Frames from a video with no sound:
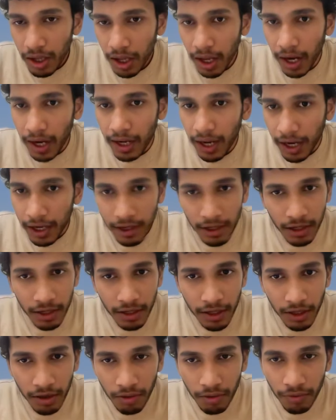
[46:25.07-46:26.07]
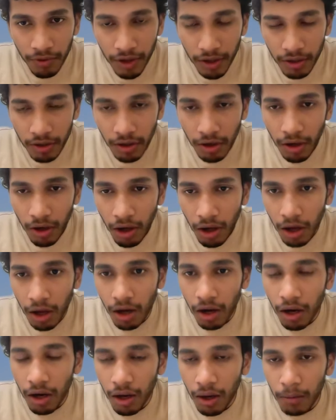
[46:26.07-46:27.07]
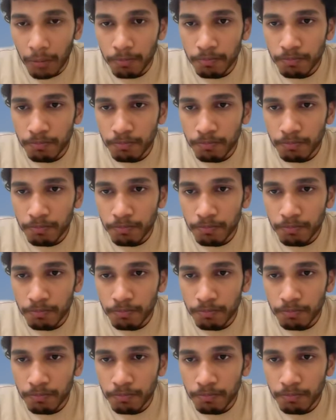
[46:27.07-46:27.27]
and iterating over uh,